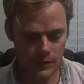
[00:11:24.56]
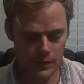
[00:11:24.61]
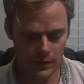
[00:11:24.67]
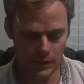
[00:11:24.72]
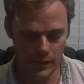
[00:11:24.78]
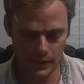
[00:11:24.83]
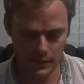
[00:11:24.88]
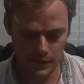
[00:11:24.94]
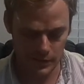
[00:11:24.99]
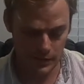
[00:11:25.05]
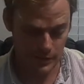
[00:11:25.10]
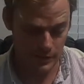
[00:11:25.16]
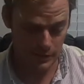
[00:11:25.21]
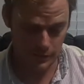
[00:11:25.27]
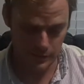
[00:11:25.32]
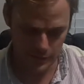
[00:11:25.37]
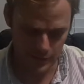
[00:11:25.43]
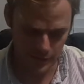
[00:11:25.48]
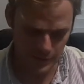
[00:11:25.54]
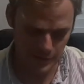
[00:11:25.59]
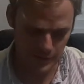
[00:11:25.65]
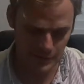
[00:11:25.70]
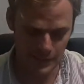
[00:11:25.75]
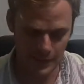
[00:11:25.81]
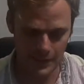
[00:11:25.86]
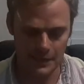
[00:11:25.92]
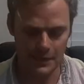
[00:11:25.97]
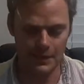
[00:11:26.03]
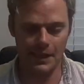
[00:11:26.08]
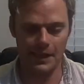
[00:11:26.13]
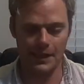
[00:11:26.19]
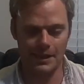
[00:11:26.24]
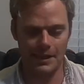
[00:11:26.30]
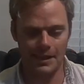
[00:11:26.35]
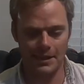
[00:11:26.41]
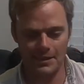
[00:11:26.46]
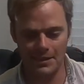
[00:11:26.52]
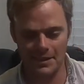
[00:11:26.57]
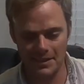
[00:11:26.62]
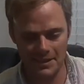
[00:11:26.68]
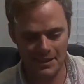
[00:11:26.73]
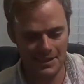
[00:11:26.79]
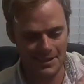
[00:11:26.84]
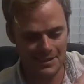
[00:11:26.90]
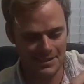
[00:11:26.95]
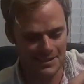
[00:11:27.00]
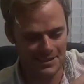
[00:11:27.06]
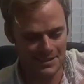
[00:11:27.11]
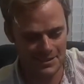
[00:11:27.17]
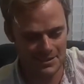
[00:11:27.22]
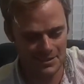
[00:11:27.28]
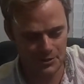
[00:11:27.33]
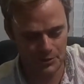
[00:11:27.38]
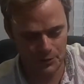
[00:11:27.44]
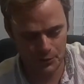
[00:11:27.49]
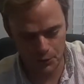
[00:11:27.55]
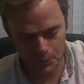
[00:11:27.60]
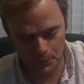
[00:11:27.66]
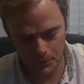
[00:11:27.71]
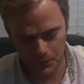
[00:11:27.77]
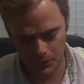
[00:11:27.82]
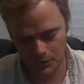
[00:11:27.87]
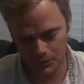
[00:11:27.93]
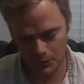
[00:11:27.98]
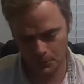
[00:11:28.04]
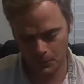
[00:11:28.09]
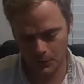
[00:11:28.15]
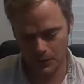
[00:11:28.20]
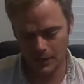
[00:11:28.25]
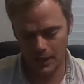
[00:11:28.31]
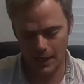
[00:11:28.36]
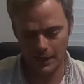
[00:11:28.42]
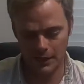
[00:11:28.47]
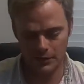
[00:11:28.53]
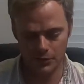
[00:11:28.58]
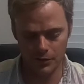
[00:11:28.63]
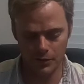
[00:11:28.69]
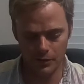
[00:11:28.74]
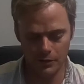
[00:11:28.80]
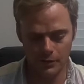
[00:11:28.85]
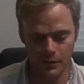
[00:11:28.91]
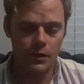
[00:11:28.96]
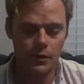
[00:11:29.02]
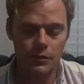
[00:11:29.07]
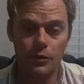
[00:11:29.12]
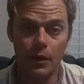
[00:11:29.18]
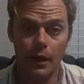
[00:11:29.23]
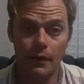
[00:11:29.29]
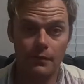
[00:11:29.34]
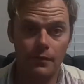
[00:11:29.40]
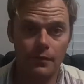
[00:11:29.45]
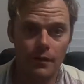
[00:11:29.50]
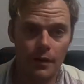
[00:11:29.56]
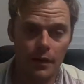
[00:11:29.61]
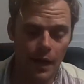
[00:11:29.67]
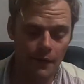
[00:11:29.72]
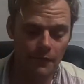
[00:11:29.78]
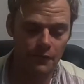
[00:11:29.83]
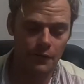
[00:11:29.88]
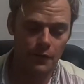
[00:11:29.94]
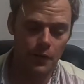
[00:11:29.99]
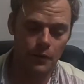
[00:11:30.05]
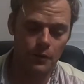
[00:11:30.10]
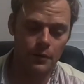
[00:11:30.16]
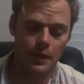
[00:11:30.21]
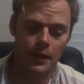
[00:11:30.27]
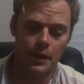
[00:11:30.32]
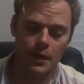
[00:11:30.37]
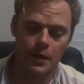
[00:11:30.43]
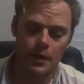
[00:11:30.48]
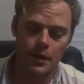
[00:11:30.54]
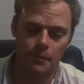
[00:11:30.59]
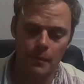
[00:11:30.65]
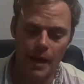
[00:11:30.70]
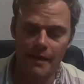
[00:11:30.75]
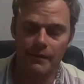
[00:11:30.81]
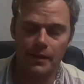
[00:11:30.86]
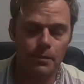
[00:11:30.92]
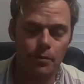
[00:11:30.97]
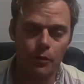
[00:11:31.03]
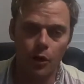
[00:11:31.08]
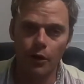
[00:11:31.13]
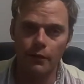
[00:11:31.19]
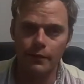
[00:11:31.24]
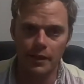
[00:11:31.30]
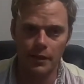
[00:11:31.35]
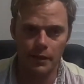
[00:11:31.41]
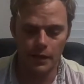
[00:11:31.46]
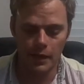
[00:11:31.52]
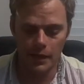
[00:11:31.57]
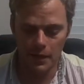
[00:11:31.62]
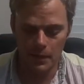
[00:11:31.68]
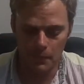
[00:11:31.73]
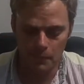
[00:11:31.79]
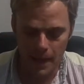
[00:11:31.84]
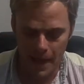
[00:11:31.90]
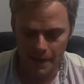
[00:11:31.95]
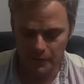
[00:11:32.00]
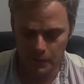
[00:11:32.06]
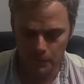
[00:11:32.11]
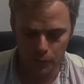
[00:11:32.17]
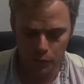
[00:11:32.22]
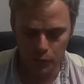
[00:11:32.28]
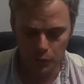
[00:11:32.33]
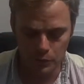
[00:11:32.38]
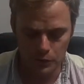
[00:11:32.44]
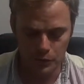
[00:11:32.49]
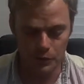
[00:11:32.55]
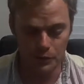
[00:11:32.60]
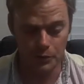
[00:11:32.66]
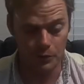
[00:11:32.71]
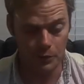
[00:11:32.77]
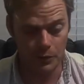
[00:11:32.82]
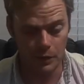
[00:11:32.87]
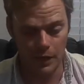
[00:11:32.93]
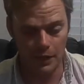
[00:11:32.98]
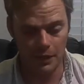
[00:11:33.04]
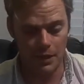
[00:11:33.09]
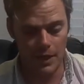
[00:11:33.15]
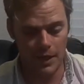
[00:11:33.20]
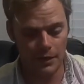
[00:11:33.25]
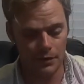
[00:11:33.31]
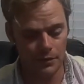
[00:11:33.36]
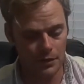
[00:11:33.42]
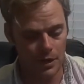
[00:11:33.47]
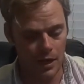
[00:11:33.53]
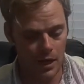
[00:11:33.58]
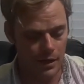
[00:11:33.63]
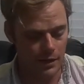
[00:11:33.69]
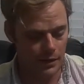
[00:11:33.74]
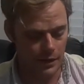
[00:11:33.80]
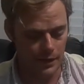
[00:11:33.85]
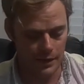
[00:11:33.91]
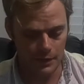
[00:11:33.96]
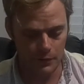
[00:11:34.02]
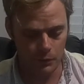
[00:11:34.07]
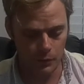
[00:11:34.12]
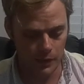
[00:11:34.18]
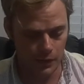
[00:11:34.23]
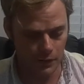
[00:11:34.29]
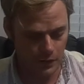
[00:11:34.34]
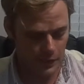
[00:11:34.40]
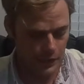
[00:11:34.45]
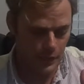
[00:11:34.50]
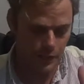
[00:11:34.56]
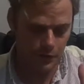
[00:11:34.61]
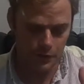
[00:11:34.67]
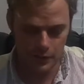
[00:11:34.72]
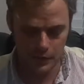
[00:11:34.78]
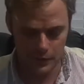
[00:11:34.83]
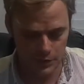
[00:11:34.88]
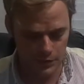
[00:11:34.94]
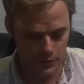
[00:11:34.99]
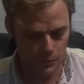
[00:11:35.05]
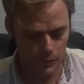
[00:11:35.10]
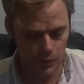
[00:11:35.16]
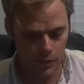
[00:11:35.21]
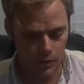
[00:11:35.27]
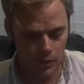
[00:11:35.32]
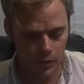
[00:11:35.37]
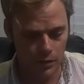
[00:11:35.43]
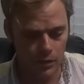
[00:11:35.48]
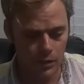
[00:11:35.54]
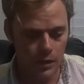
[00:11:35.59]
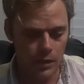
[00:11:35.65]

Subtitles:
this is it. Like this is a super, super tiny drone. So I've flown the Mavic Pro and the Mavic Pro 2, and they are not anywhere near this small.